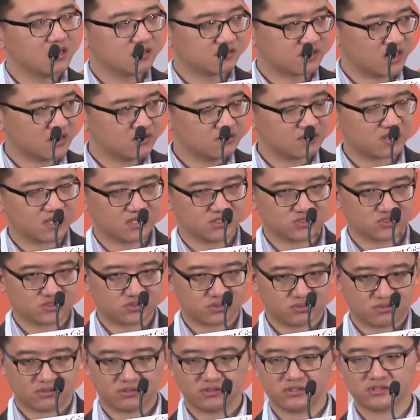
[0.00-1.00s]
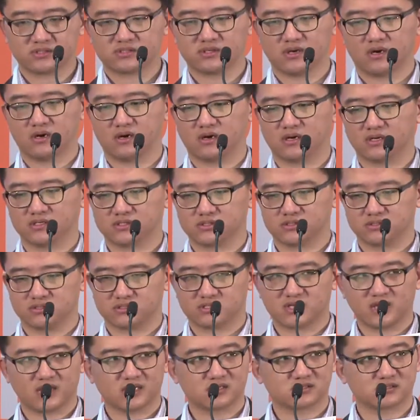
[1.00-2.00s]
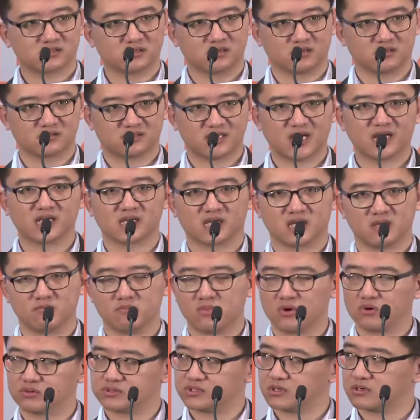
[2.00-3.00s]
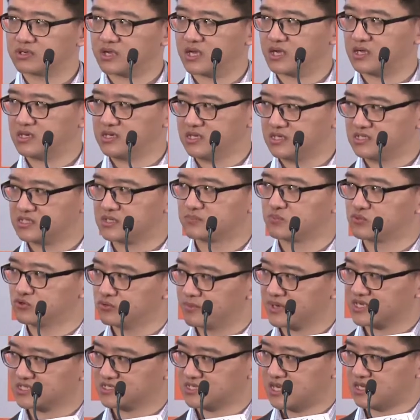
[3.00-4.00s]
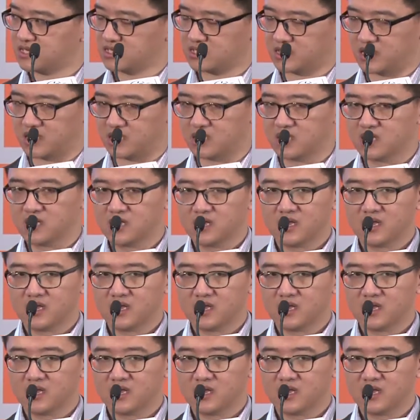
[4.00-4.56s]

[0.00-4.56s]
Then you can choose to take the dedicated mode, okay? It is Bluemix dedicated.